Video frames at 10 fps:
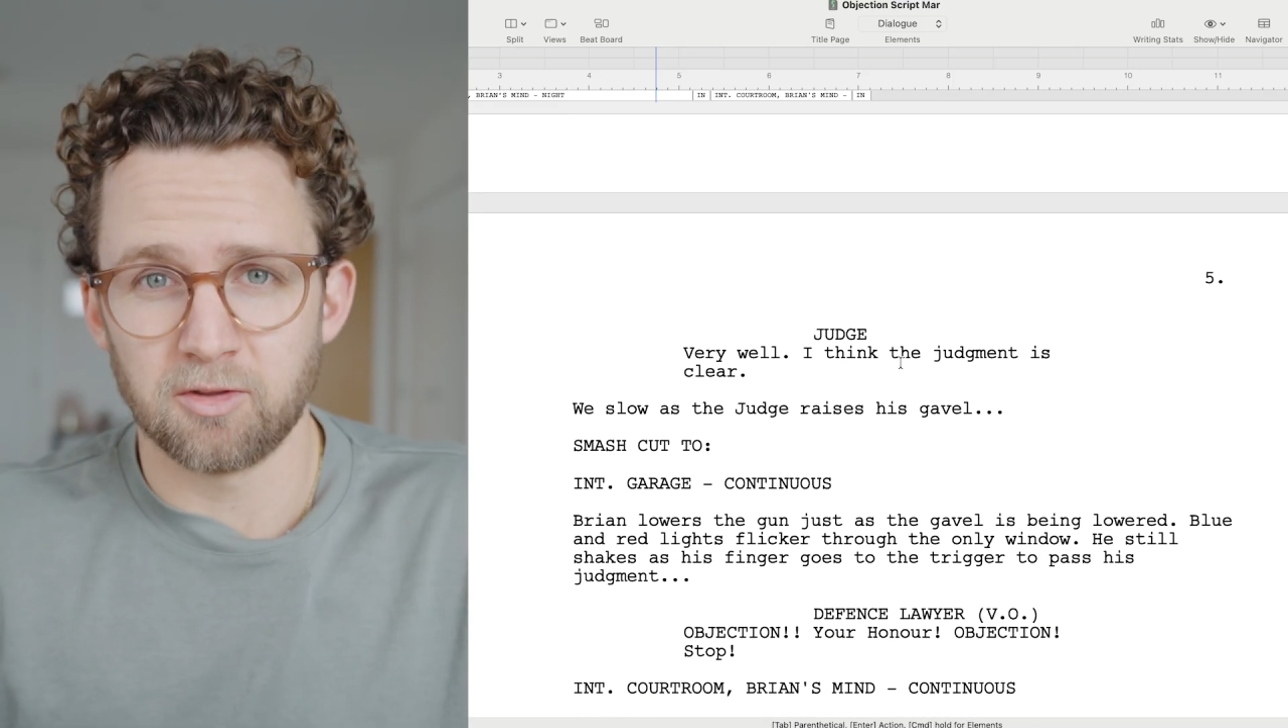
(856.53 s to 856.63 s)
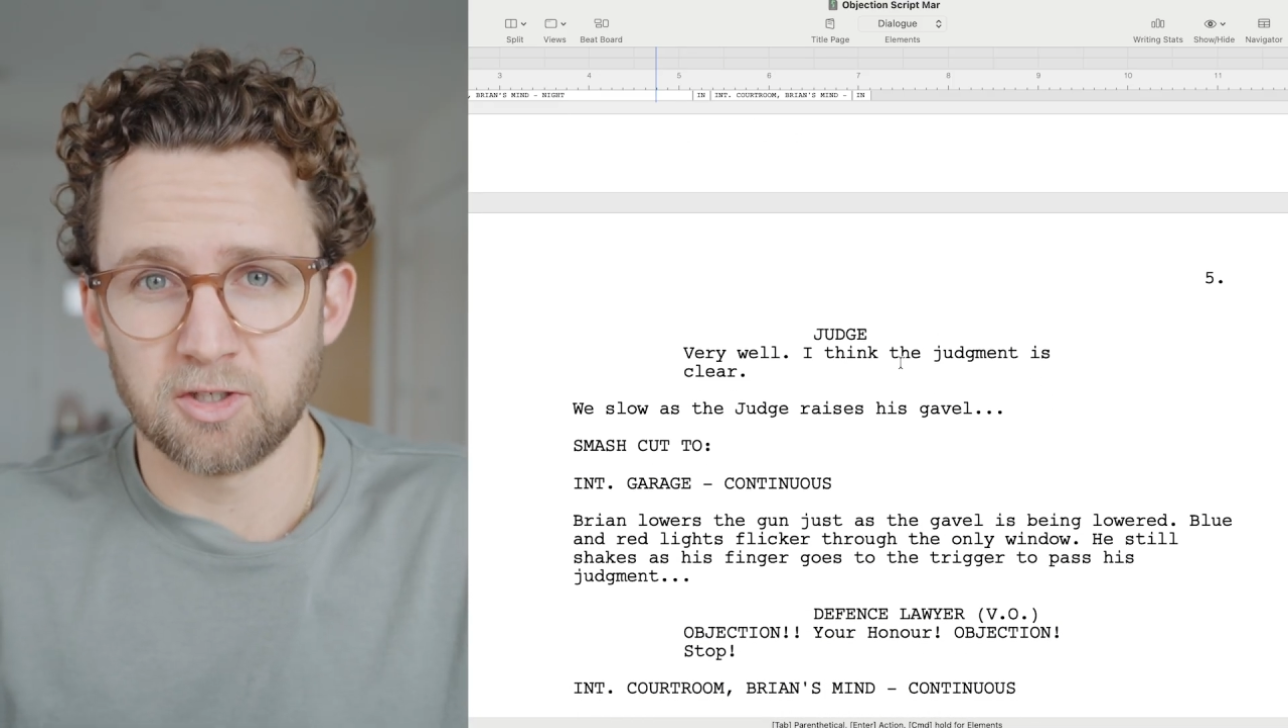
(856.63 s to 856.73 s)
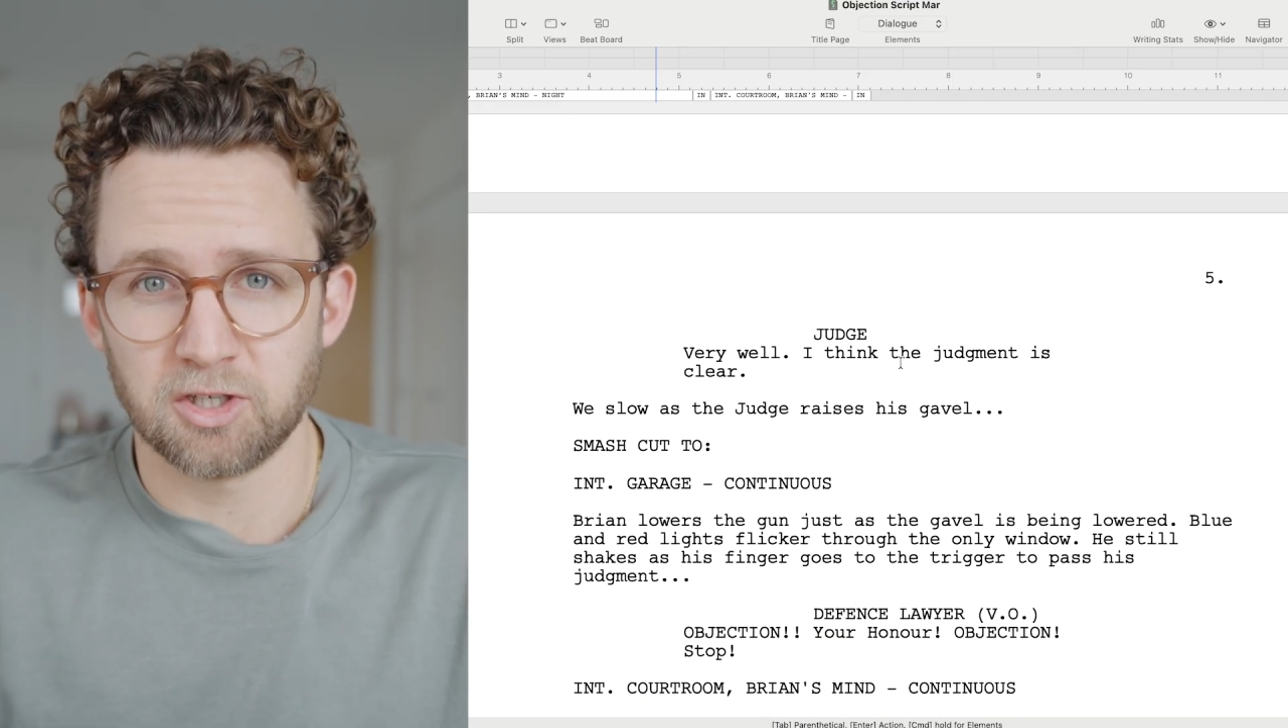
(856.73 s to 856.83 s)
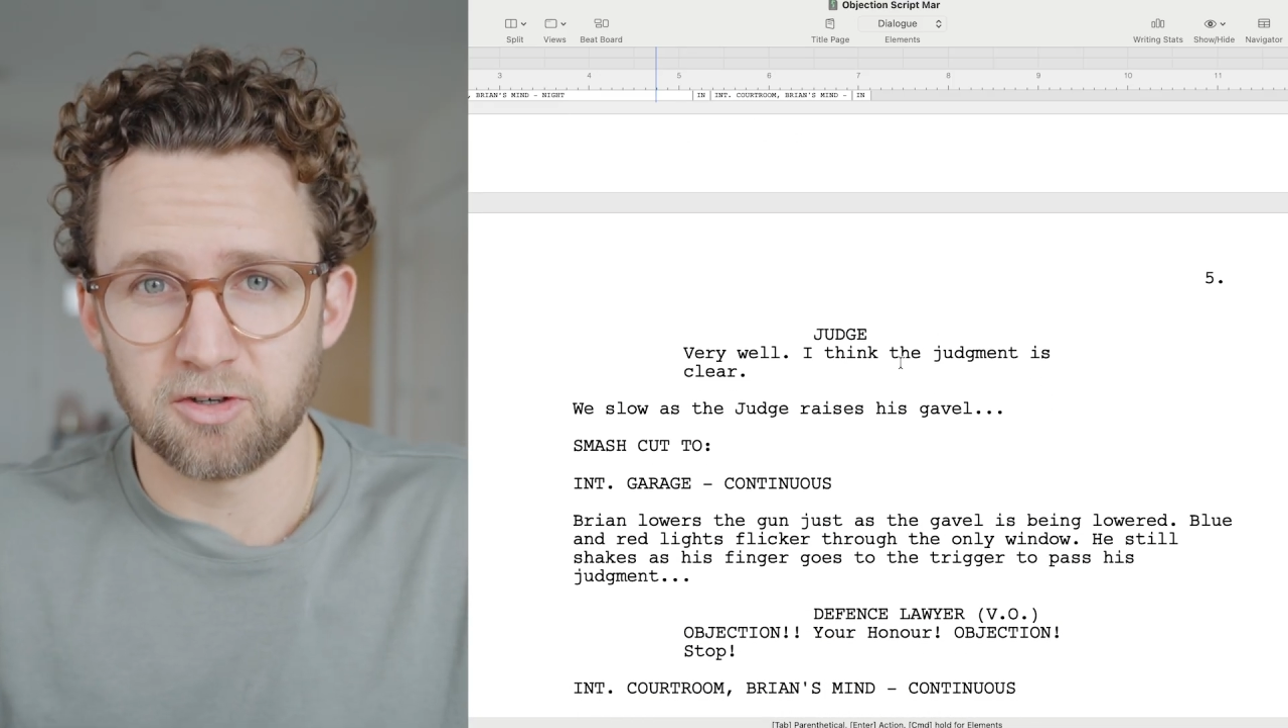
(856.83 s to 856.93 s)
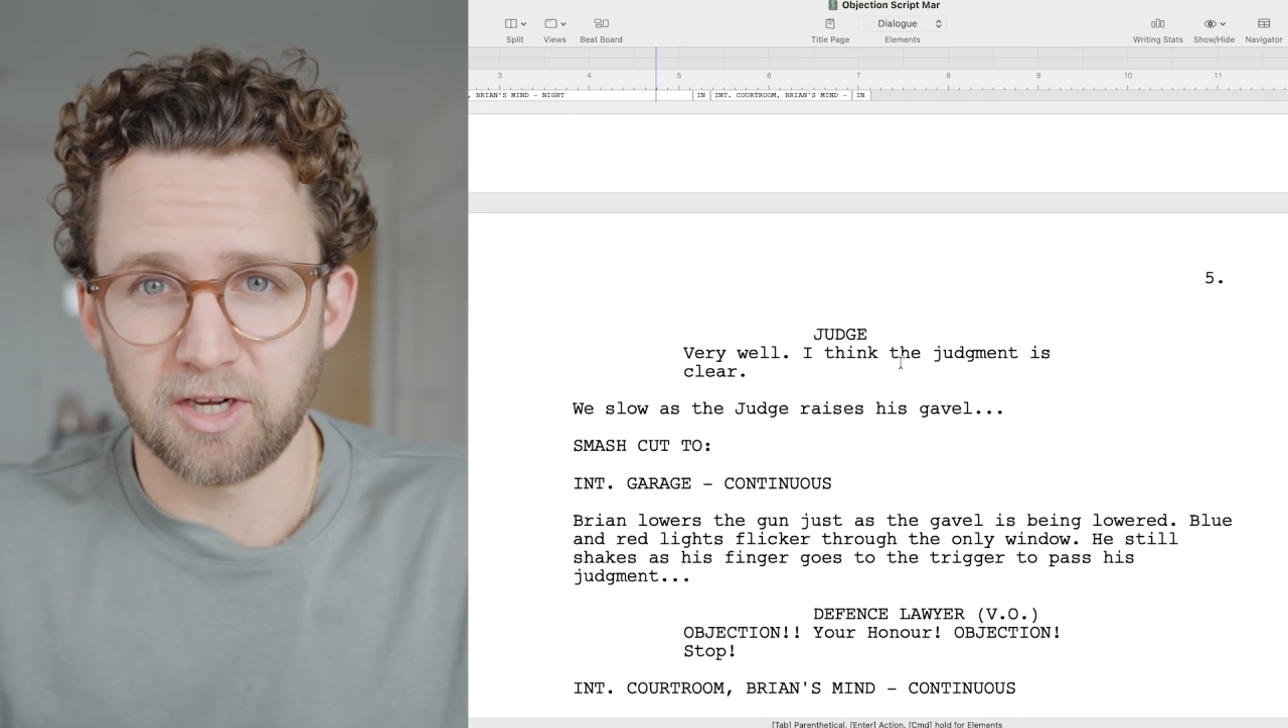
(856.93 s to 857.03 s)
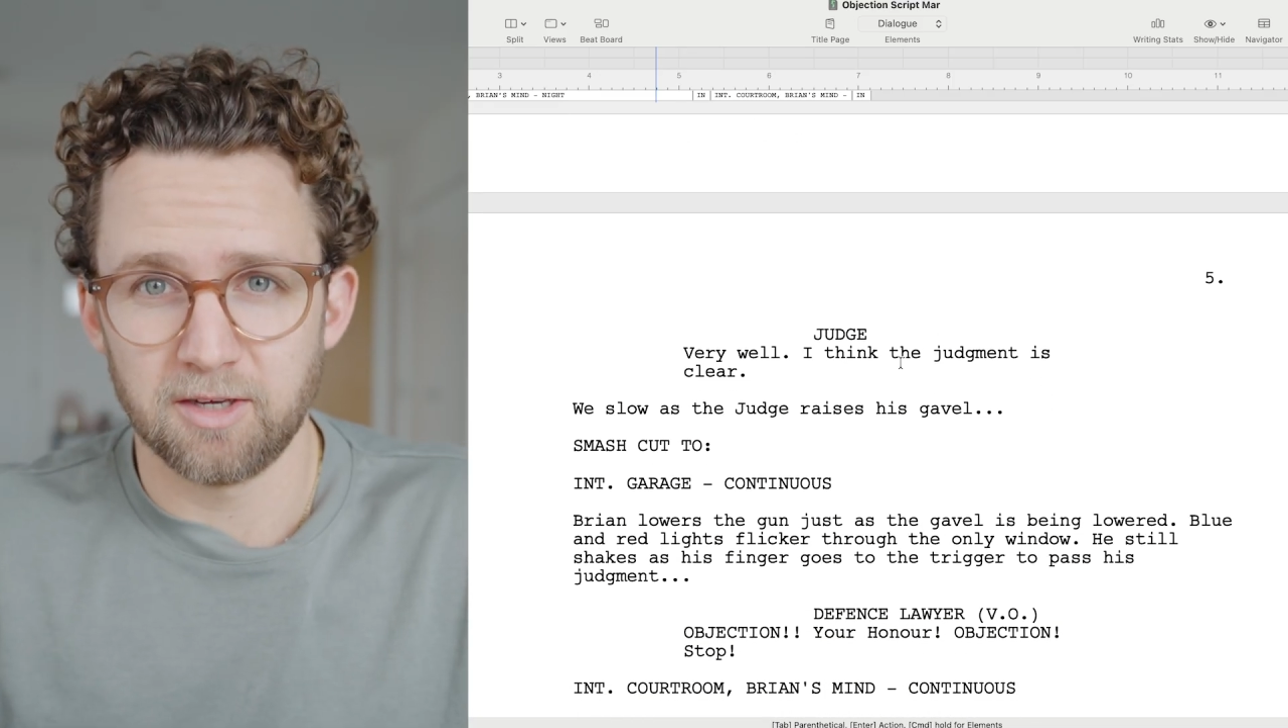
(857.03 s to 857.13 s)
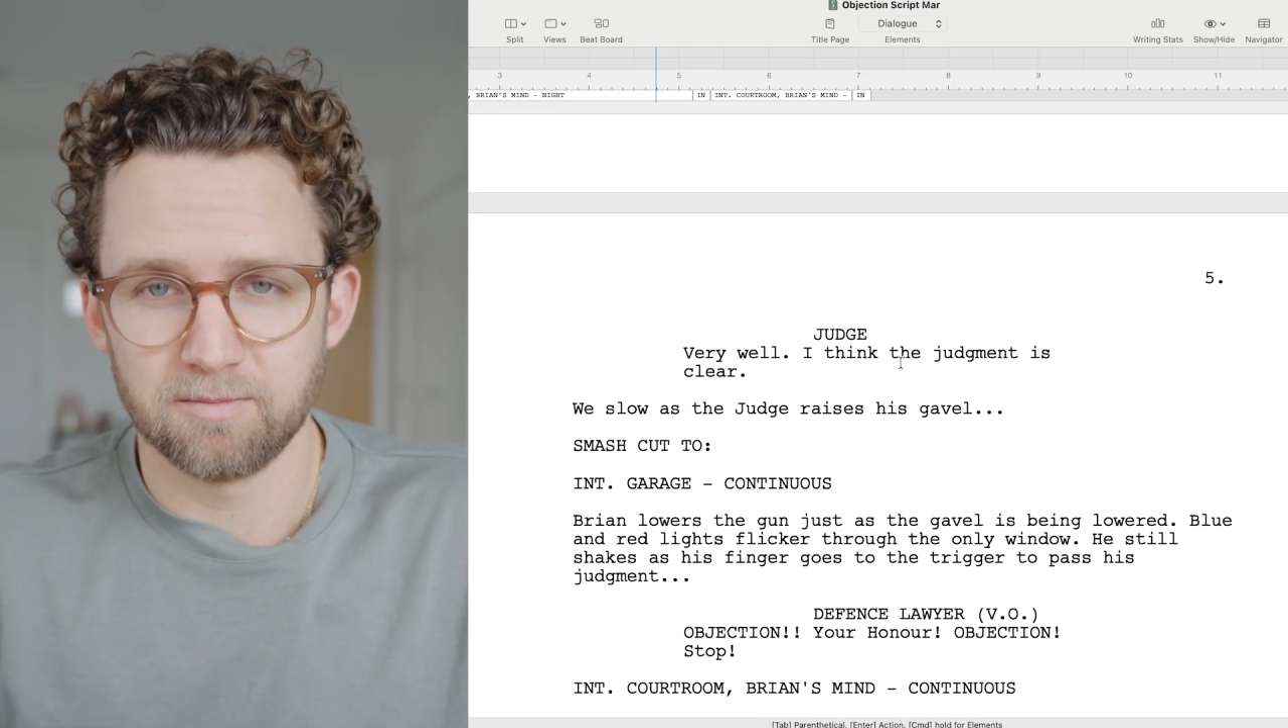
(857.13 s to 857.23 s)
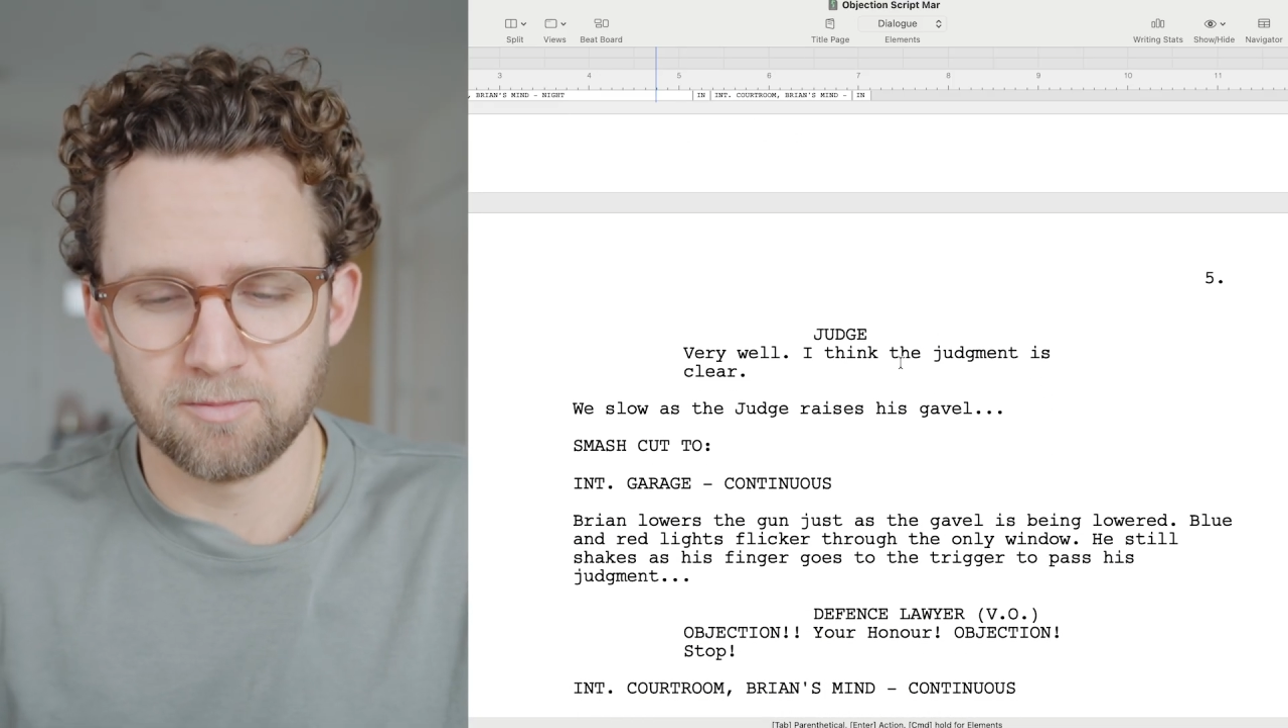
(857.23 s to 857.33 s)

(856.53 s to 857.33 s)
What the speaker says: the jury,